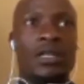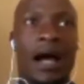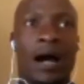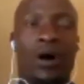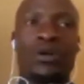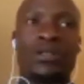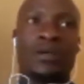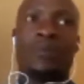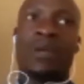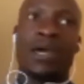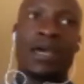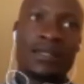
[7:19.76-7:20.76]
was
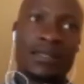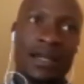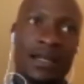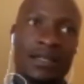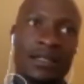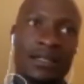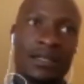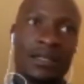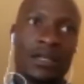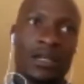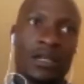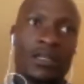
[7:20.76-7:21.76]
amazed that
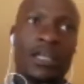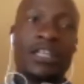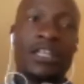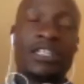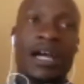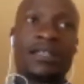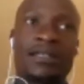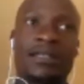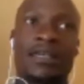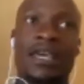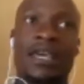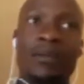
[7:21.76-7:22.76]
the chance
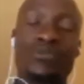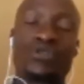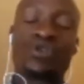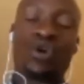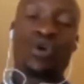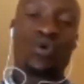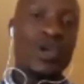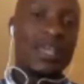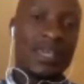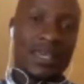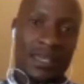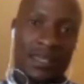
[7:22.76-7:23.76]
came so
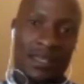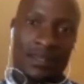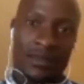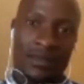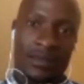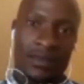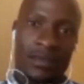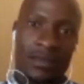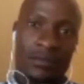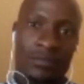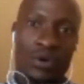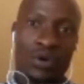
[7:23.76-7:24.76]
quick,
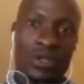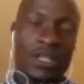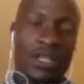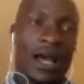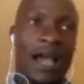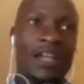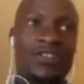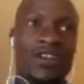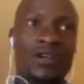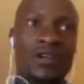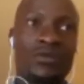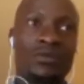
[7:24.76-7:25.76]
because I
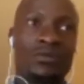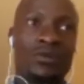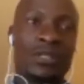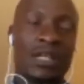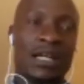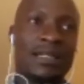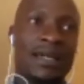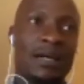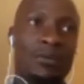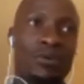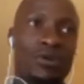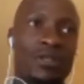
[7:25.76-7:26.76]
trained with Lusaka
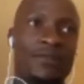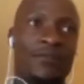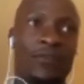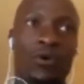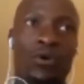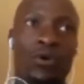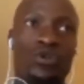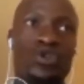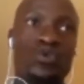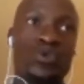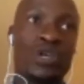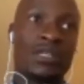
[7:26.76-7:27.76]
Dynamos for
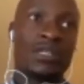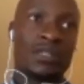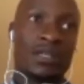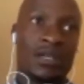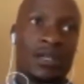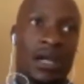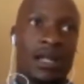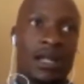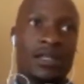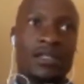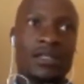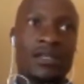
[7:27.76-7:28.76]
2 weeks,
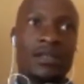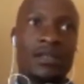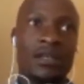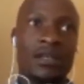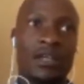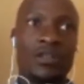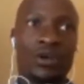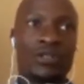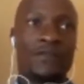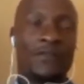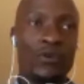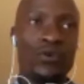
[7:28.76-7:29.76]
and in
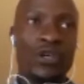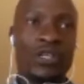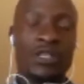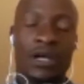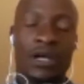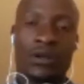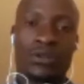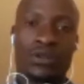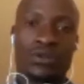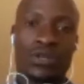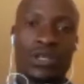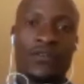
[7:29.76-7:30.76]
those few weeks I was
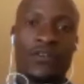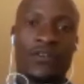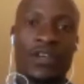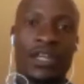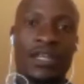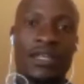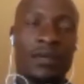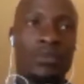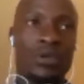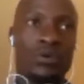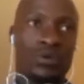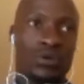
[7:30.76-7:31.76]
also given a
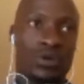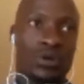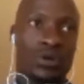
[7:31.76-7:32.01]
debut.